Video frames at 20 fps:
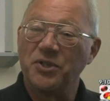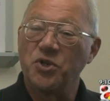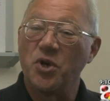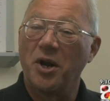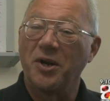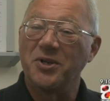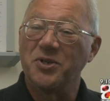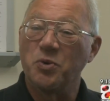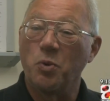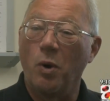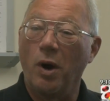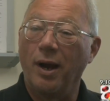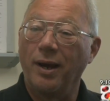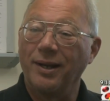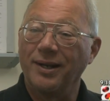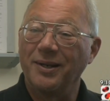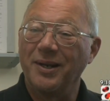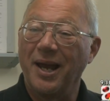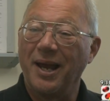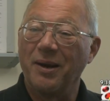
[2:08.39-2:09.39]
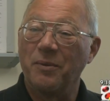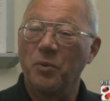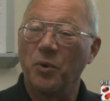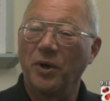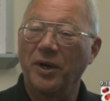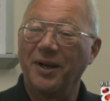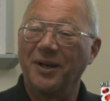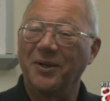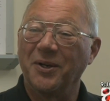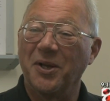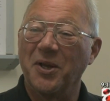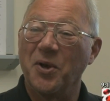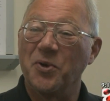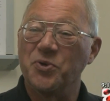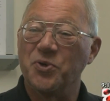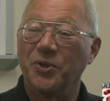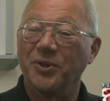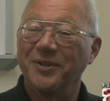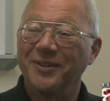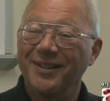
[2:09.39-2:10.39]
it's on its way, and we're getting
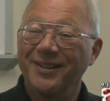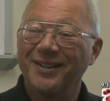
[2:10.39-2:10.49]
closer.